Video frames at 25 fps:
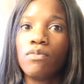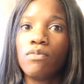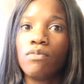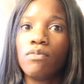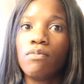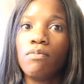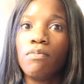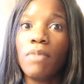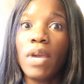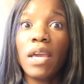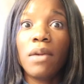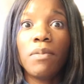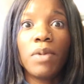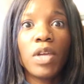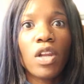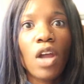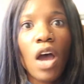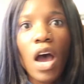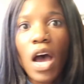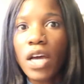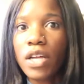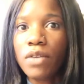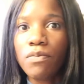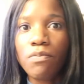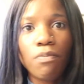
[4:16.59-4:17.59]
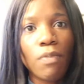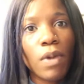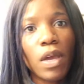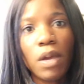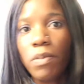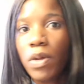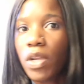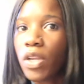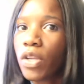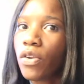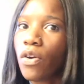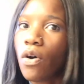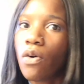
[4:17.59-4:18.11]

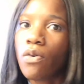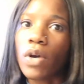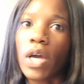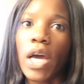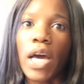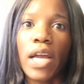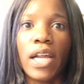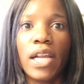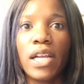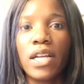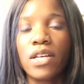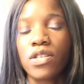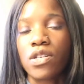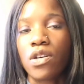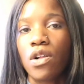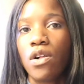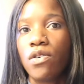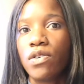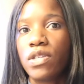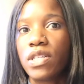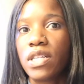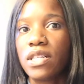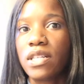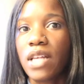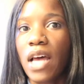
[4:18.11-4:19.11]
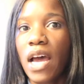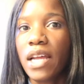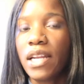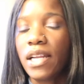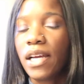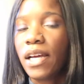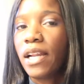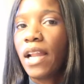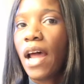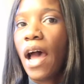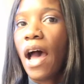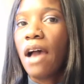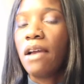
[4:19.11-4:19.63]
Maybe don't cut it as close as I
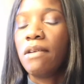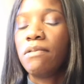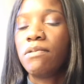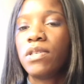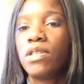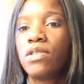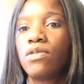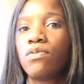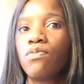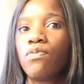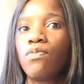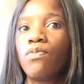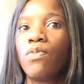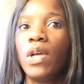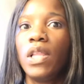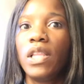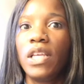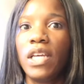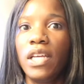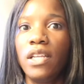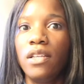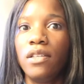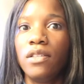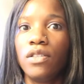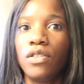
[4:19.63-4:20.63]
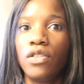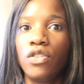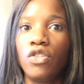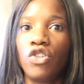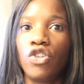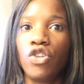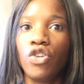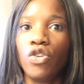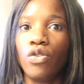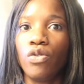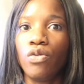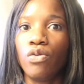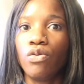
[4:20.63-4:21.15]
did. I was willing
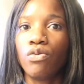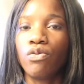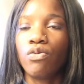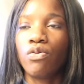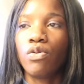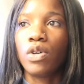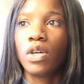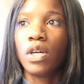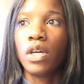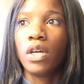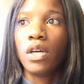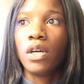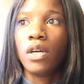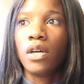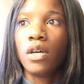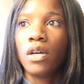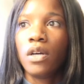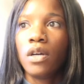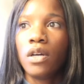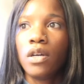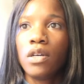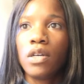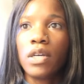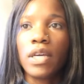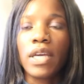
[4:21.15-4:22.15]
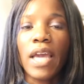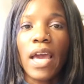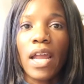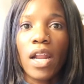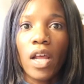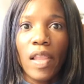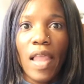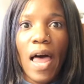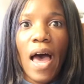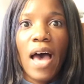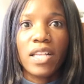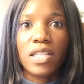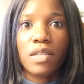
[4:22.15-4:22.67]
to get a
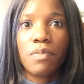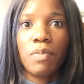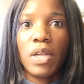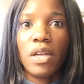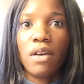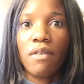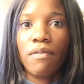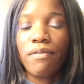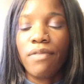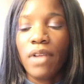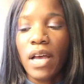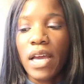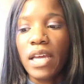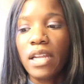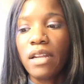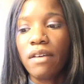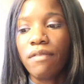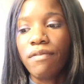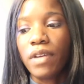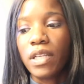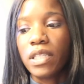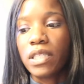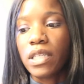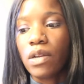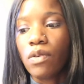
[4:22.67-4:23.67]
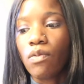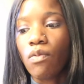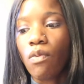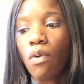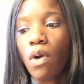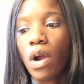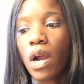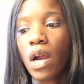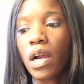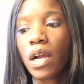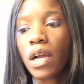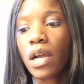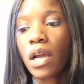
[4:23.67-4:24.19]
last minute flight if it didn't
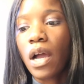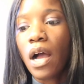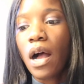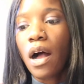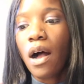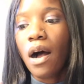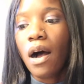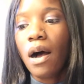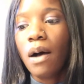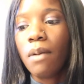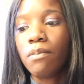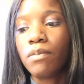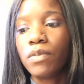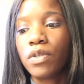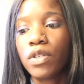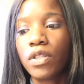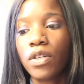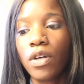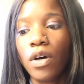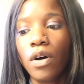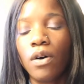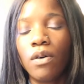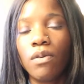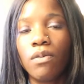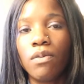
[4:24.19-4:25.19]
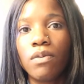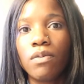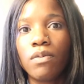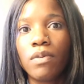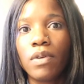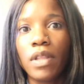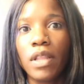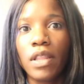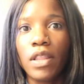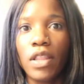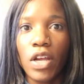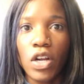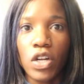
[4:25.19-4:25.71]
work. So
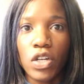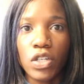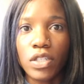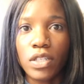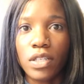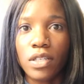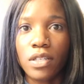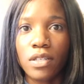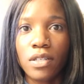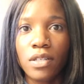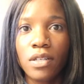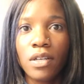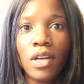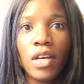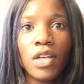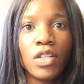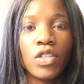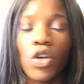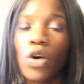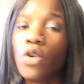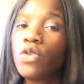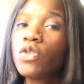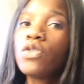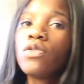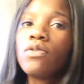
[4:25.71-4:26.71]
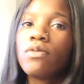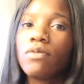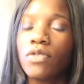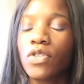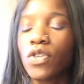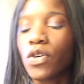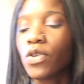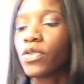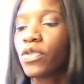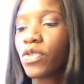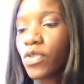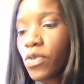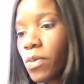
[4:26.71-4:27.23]
don't
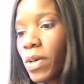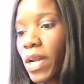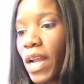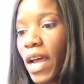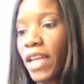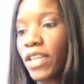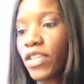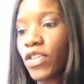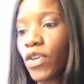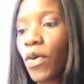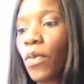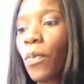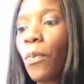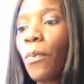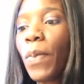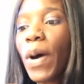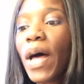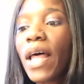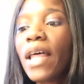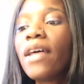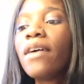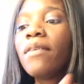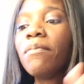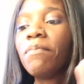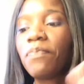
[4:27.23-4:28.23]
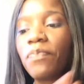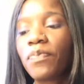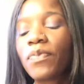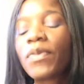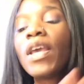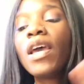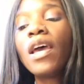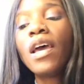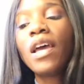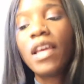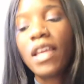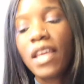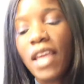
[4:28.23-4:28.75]
do what I do. But
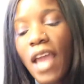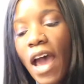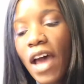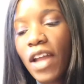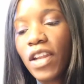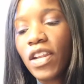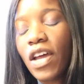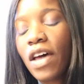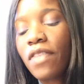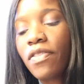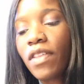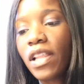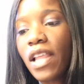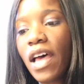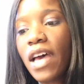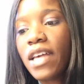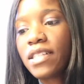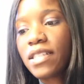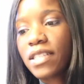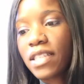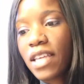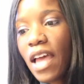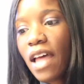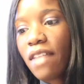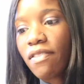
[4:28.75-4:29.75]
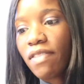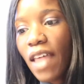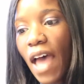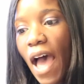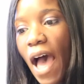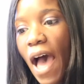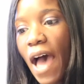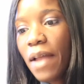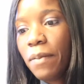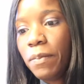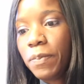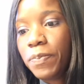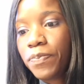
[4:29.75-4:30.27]
yeah, nonetheless, get
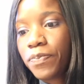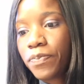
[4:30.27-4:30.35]
that.